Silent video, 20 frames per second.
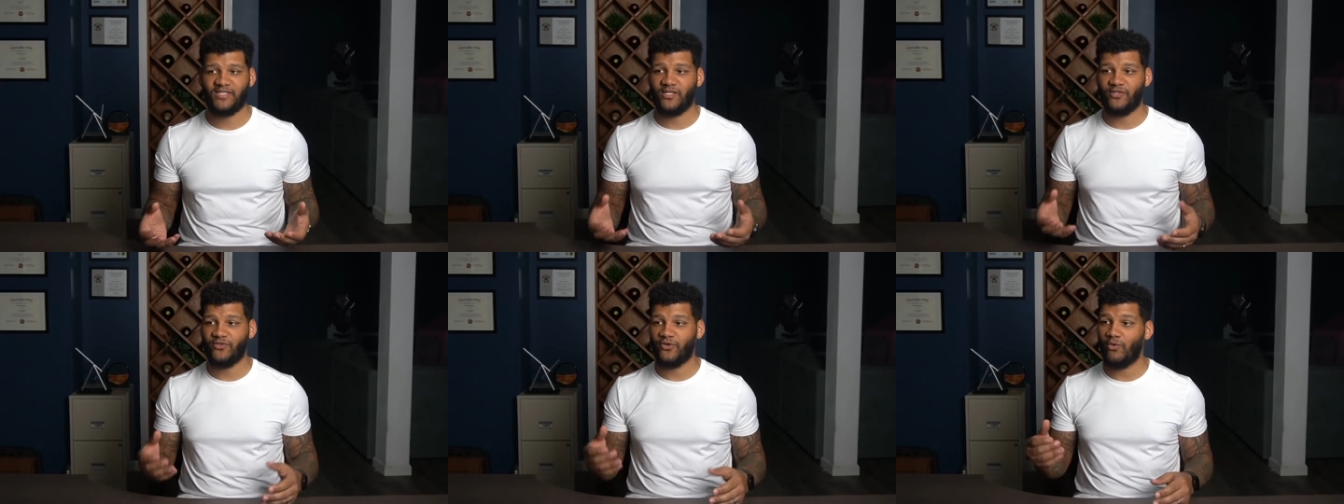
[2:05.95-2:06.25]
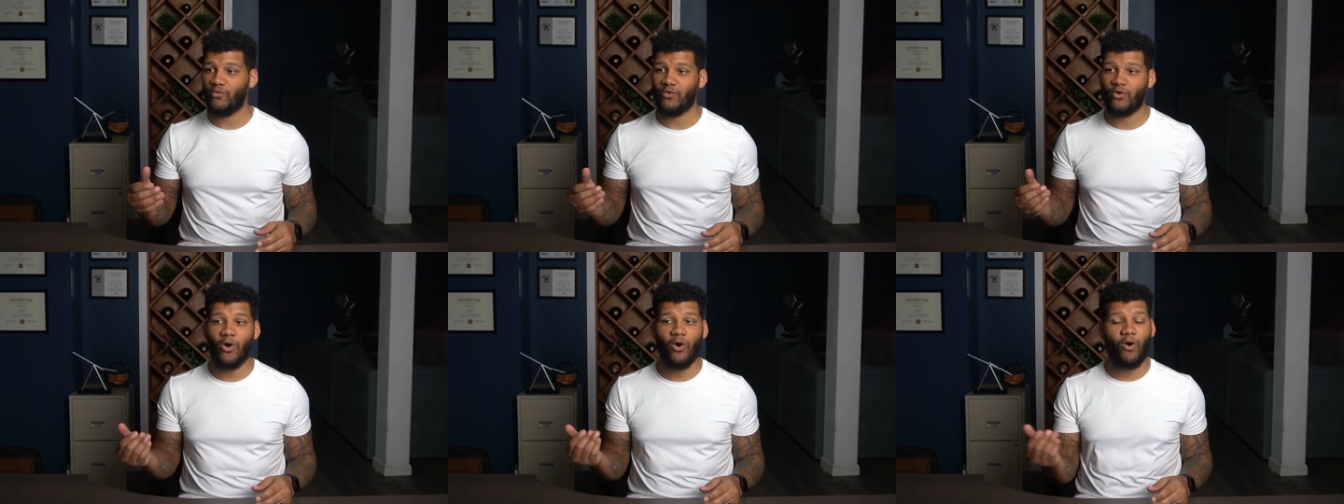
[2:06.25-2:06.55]
and
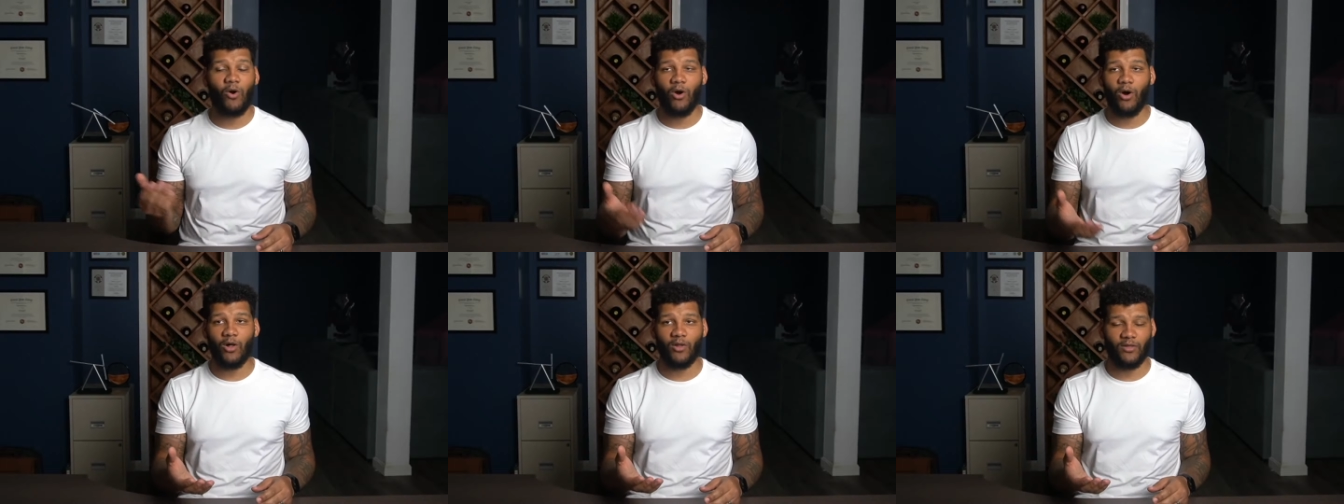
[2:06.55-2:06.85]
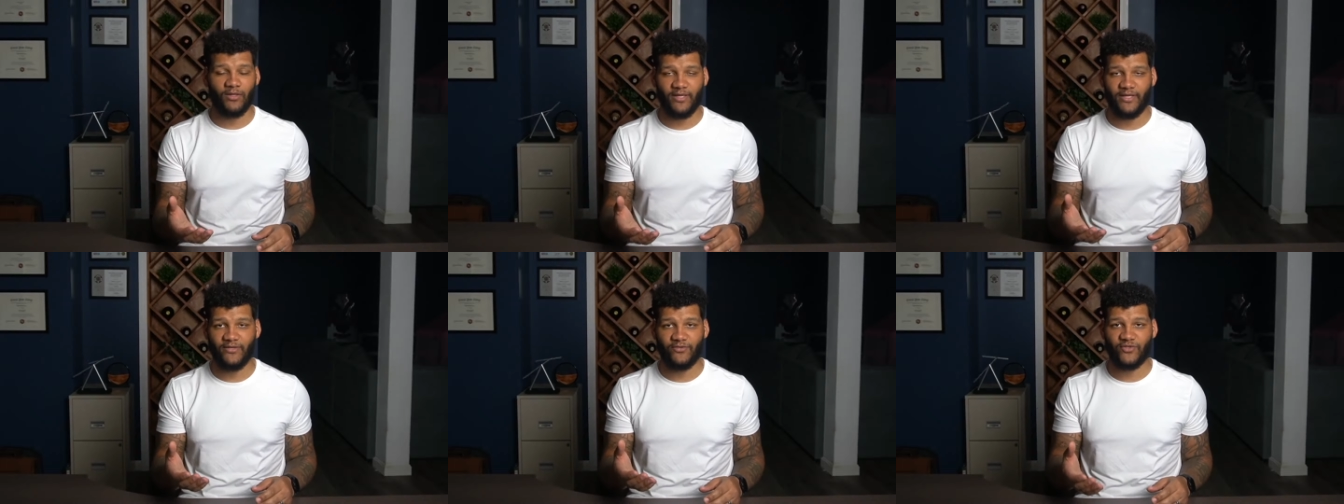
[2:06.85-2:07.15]
don't go all
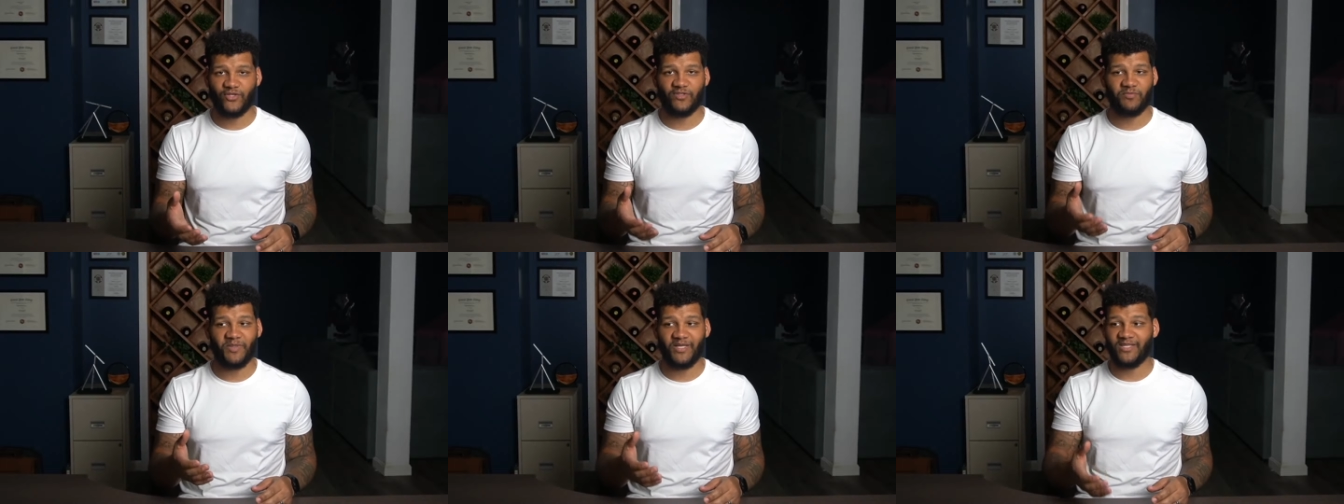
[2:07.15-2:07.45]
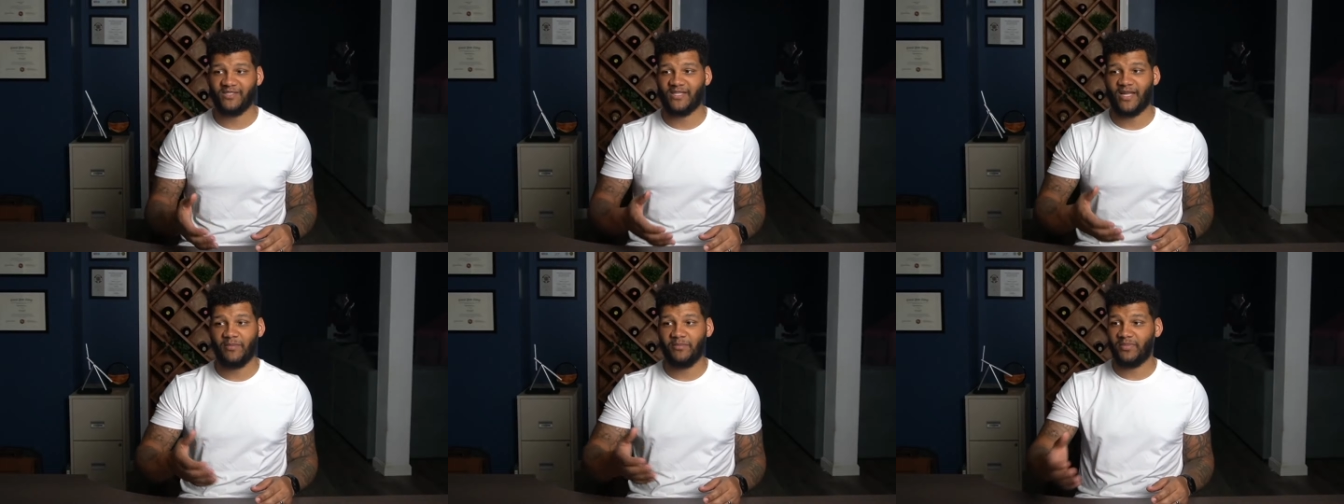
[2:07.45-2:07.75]
in just
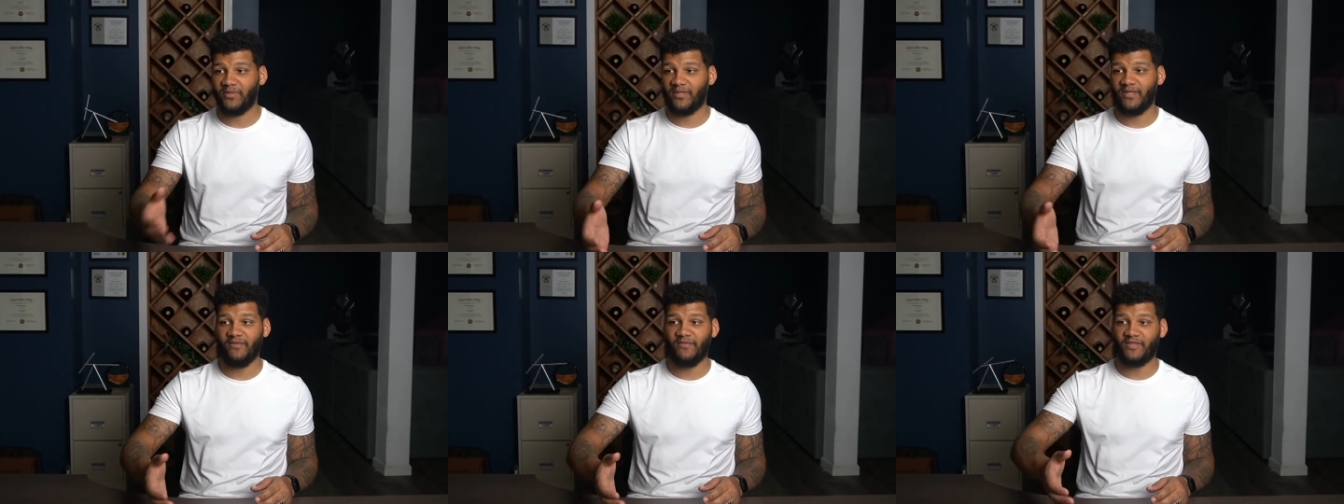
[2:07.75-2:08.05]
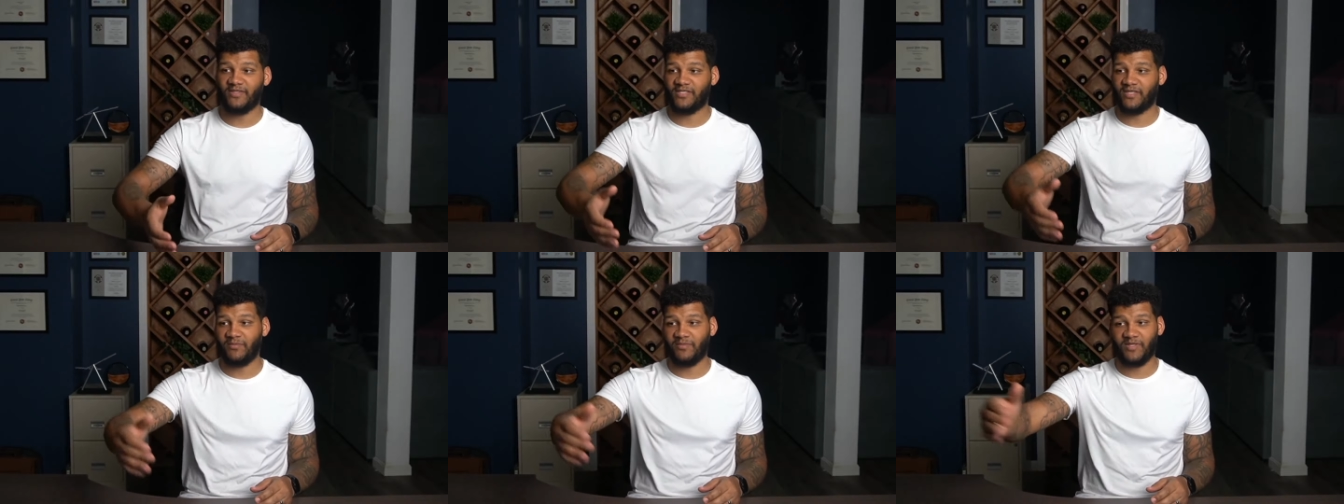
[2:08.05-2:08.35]
because I believe
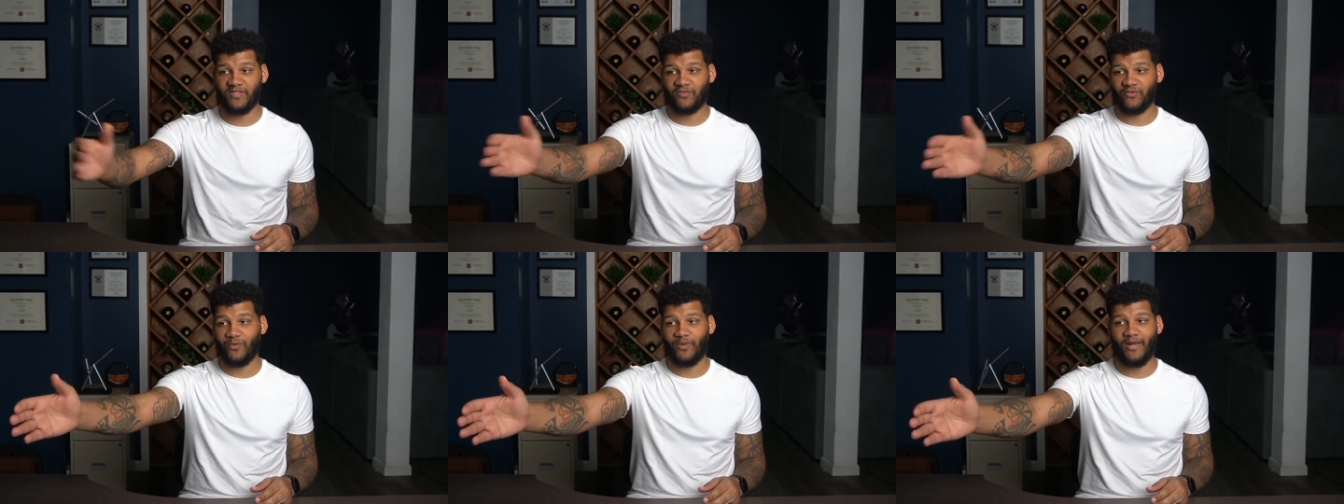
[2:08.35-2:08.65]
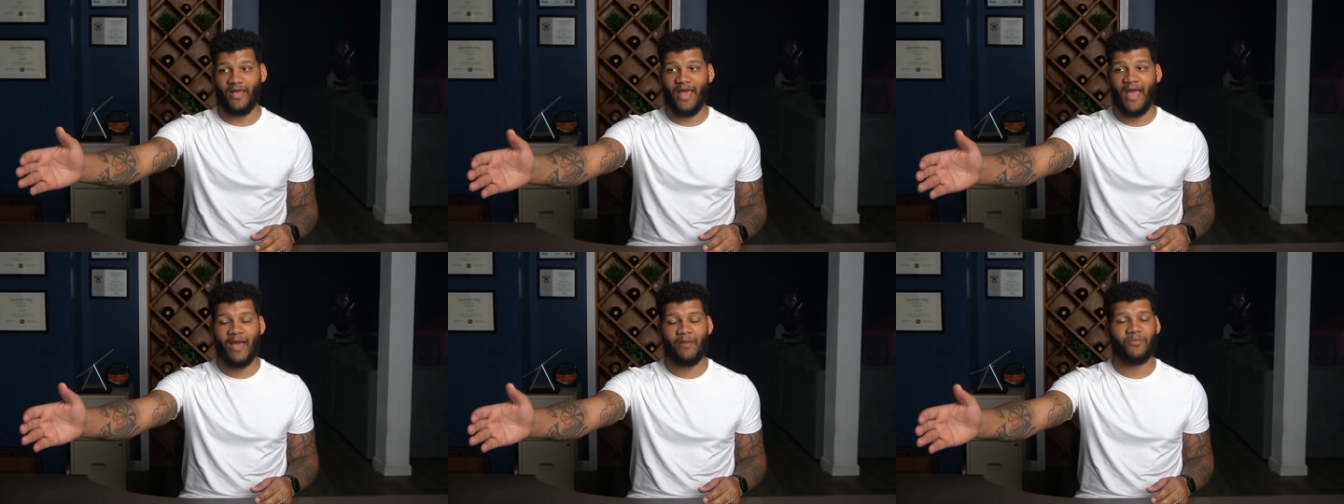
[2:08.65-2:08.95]
that something's going
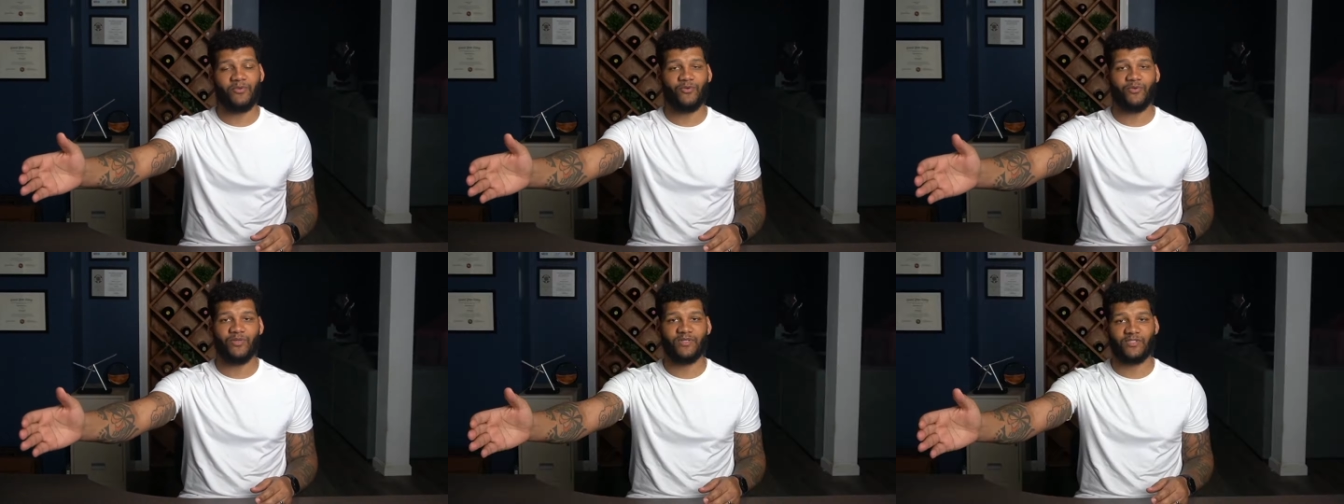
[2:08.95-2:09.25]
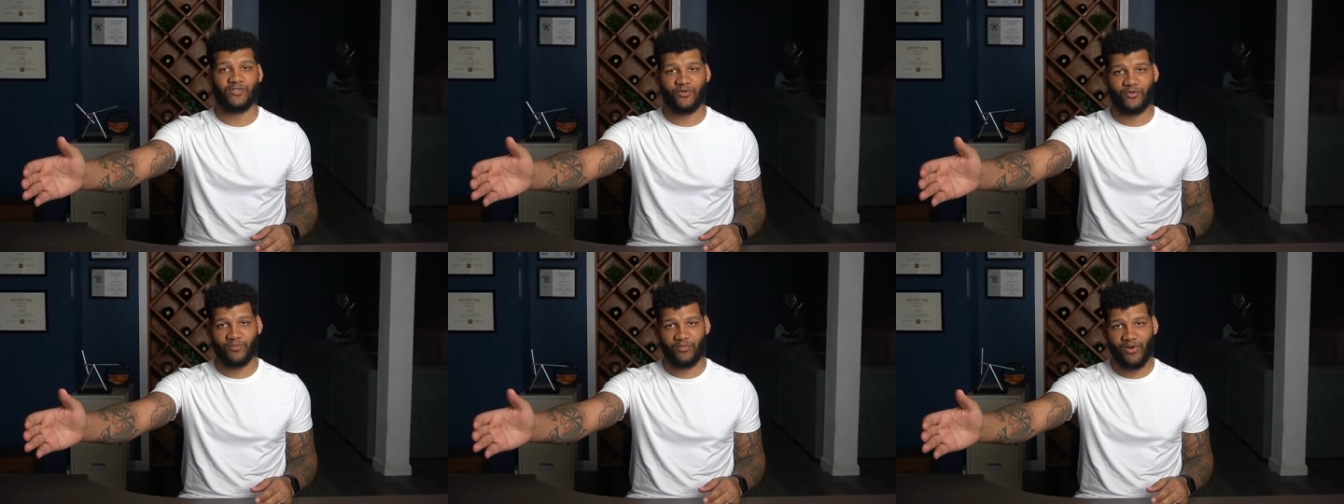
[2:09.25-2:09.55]
to happen to a
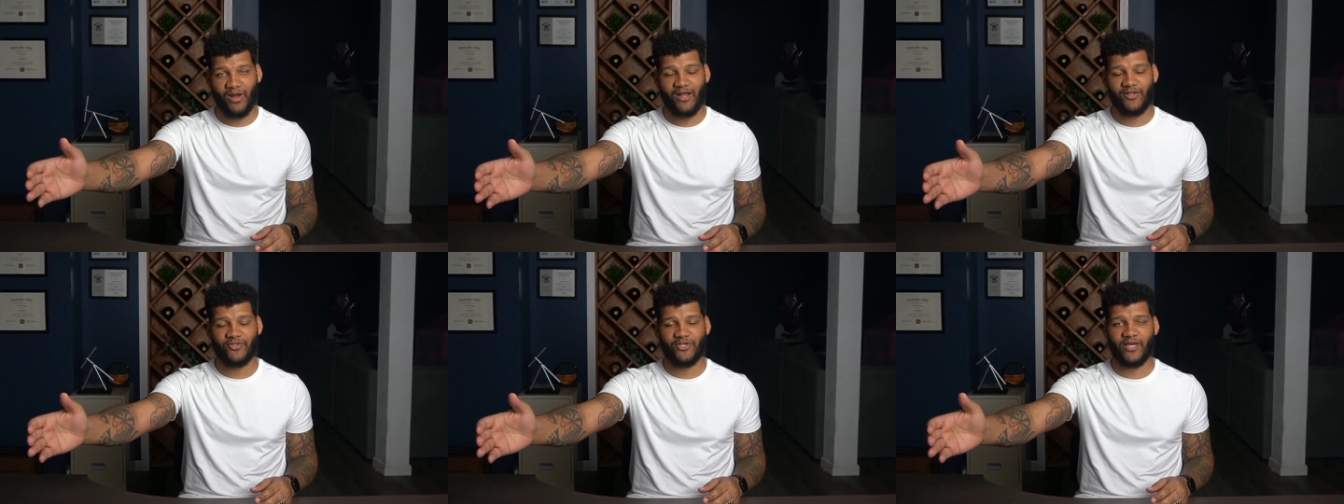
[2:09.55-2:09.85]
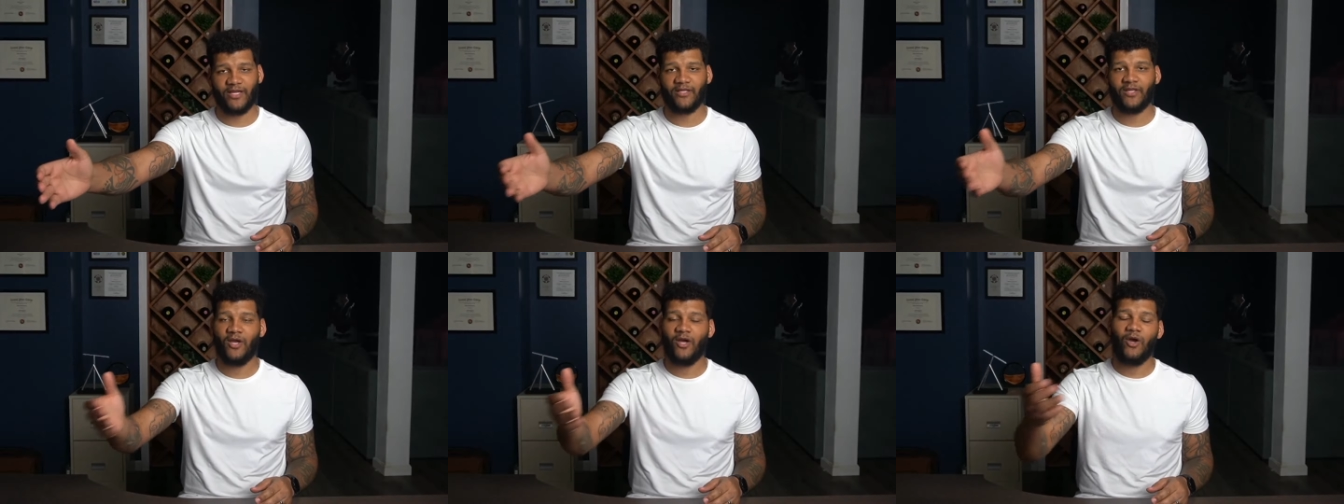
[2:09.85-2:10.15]
certain
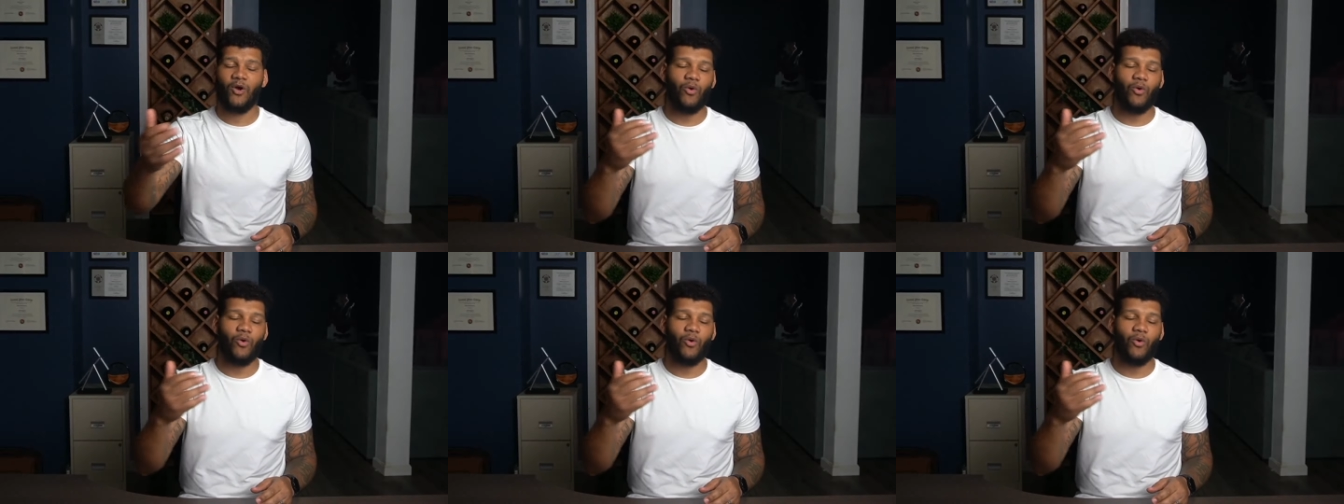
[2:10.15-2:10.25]
project,